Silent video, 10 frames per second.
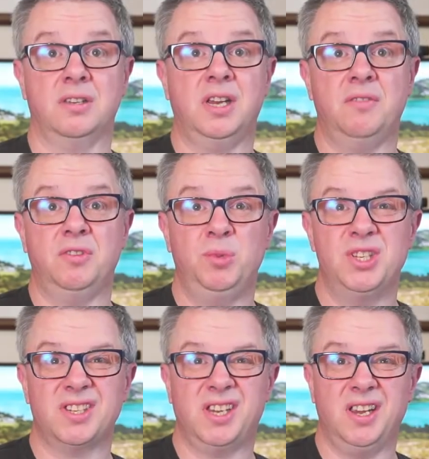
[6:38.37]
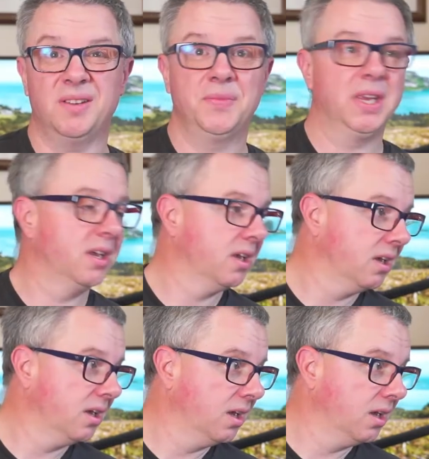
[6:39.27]
heavy piece of kit,
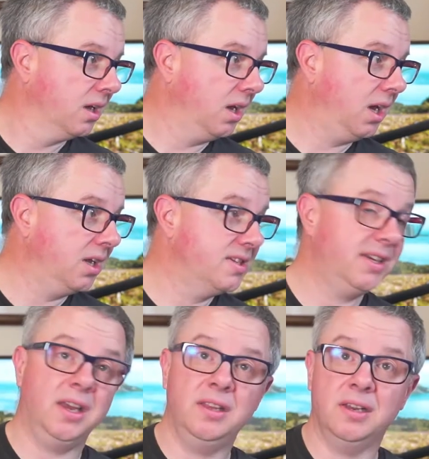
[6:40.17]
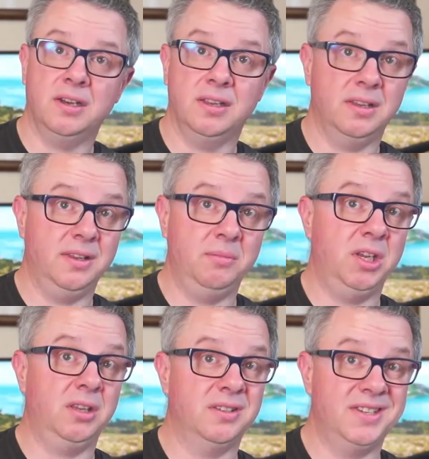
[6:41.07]
and together they
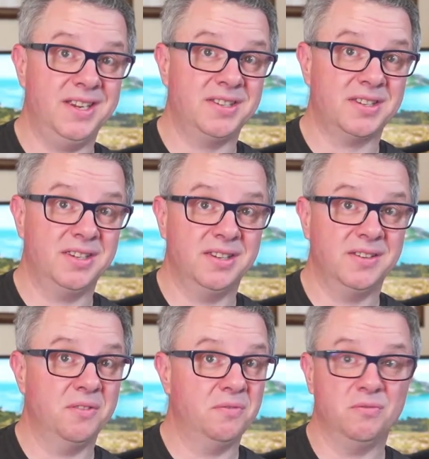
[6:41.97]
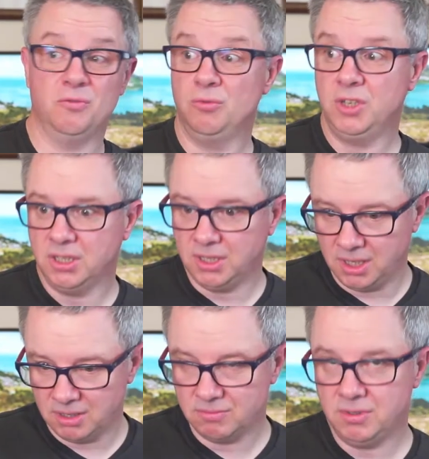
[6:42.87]
make the desk
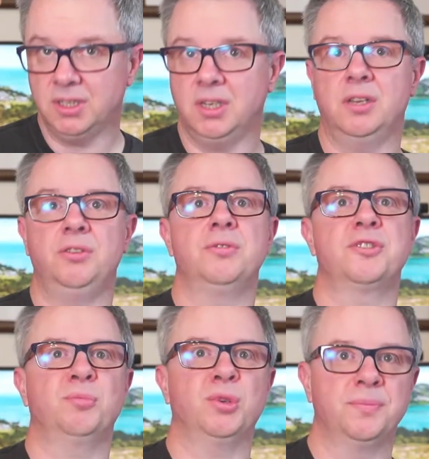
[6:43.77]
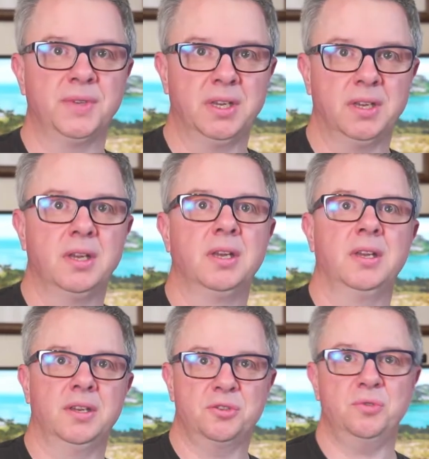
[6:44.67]
really usable.
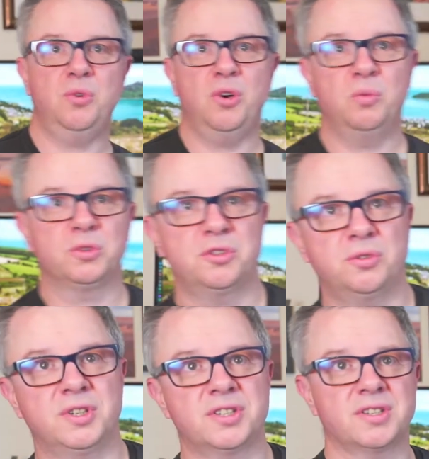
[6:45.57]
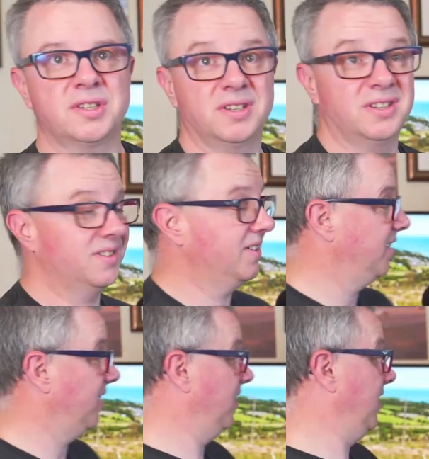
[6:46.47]
So what I will do is,
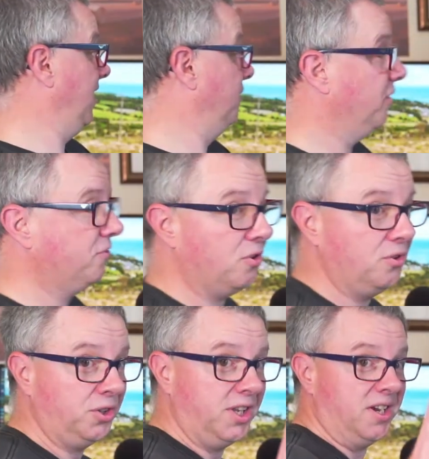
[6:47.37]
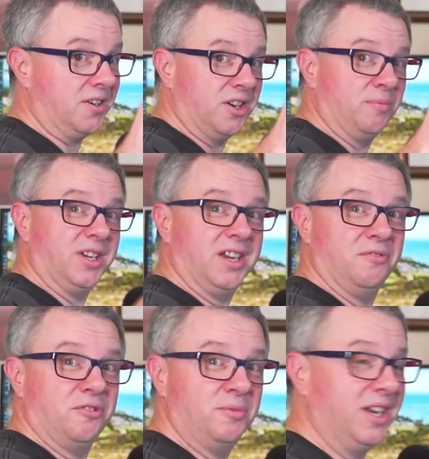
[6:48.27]
if I've got glare coming in
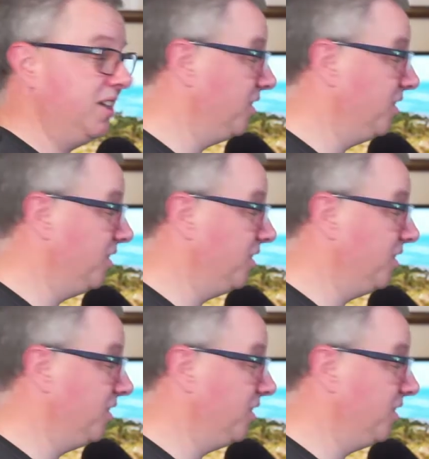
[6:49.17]
from any of the